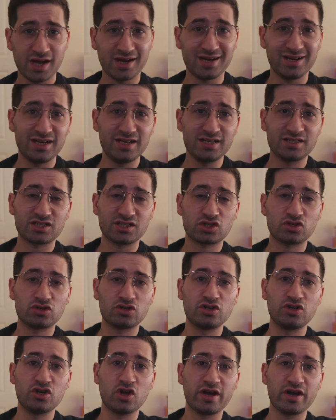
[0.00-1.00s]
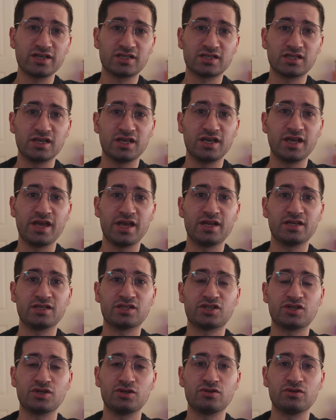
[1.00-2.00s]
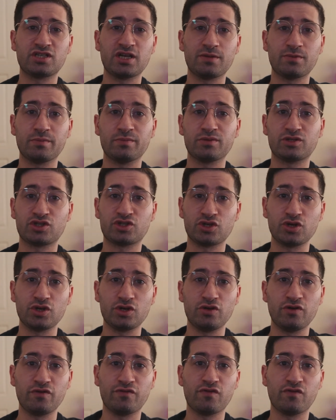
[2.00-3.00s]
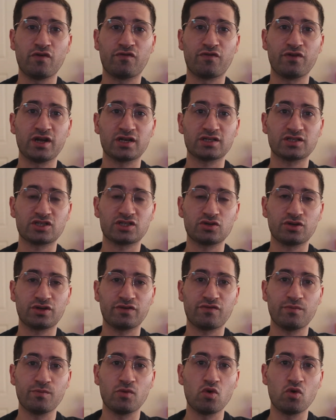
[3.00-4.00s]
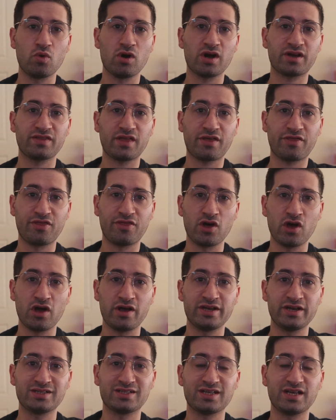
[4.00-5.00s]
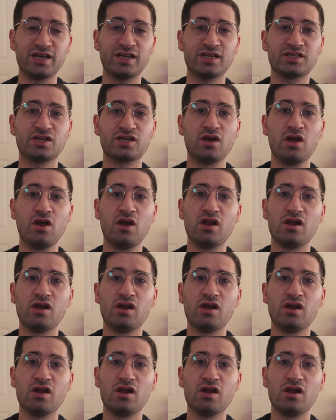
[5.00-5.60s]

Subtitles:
And it leads us nicely into tip number 2 for freelancers looking for more work in their 30s is